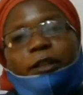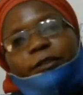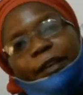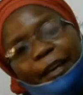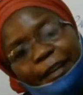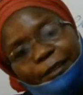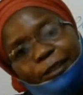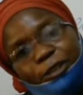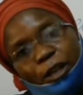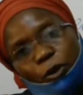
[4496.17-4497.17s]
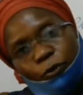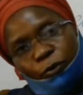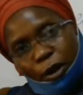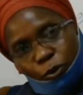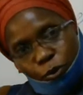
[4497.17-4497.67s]
The head teacher of
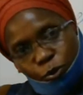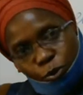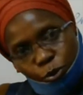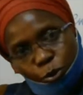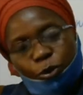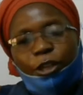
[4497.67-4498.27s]
Kakungulu,